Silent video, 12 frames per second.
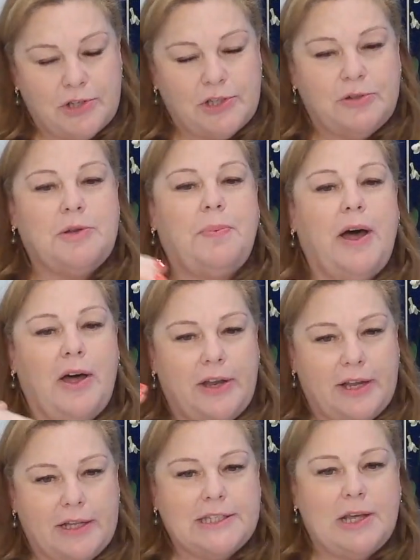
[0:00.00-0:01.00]
a junior
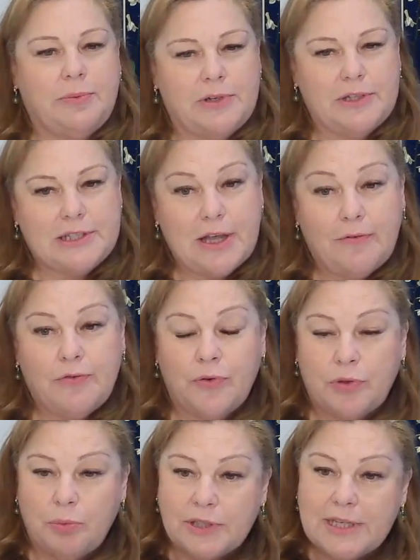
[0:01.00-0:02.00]
partner, and so on and so
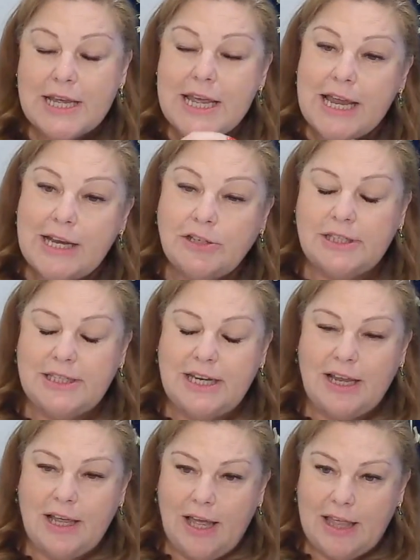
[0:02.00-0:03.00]
forth. What's
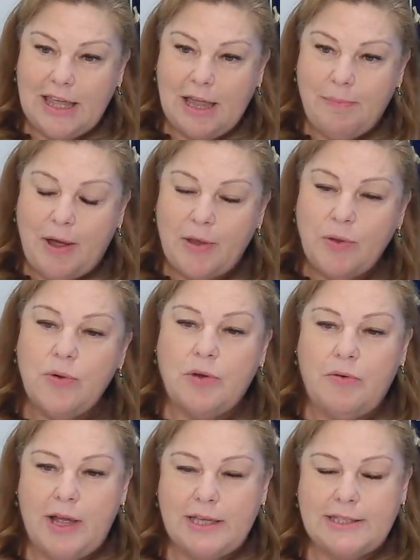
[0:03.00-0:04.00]
interesting, I think, about your
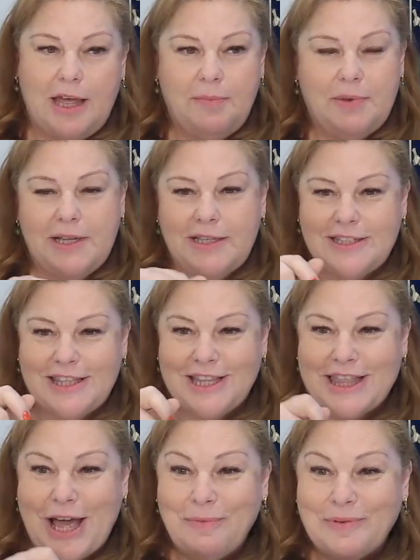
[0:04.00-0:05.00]
career, Simon, is
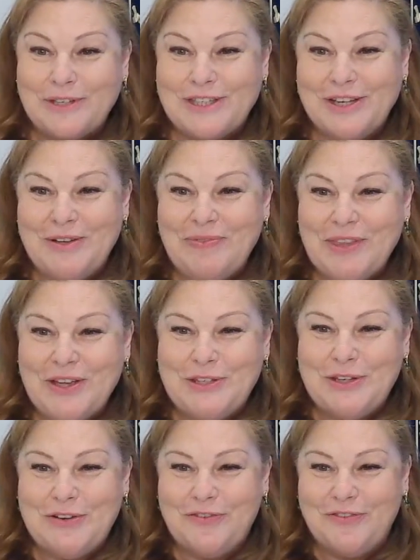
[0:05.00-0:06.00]
that that was
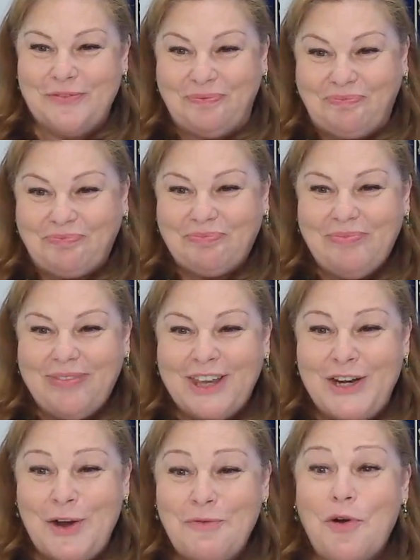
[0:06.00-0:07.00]
sort of,
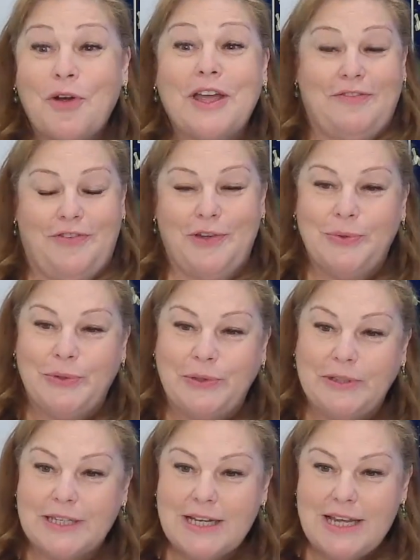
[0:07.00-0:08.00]
you know, rocket
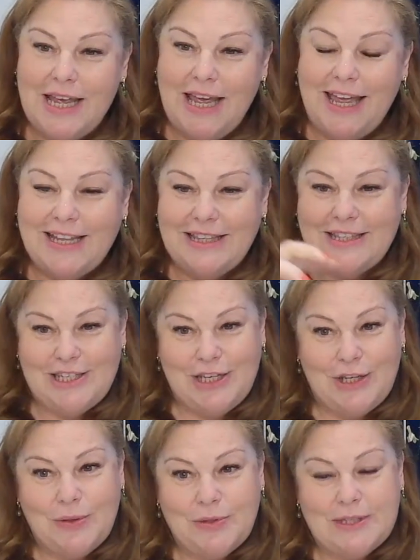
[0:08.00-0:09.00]
fueled
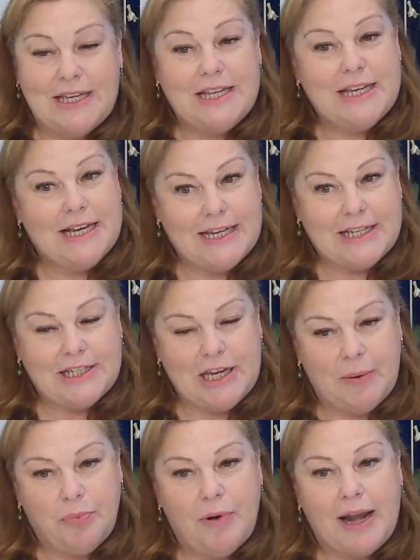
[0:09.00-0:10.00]
into senior
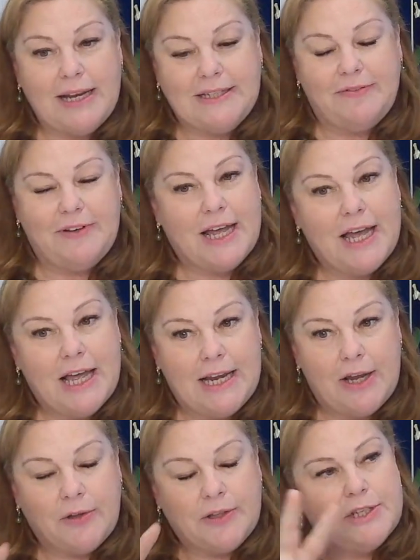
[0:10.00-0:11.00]
leadership relatively
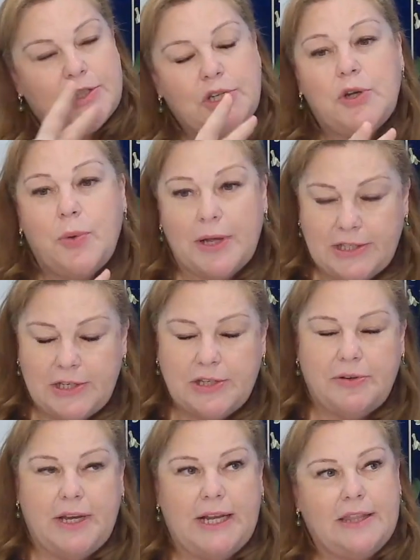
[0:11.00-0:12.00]
early on. So, two questions
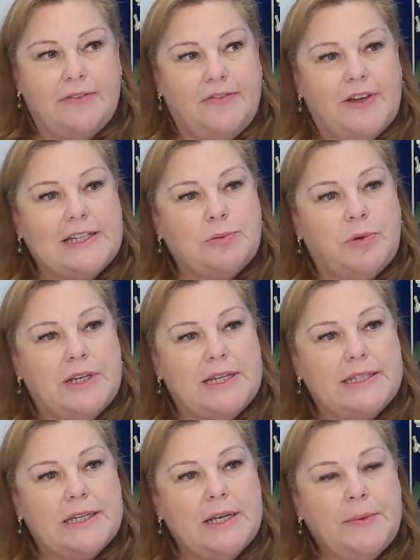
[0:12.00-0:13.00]
really. The first one is,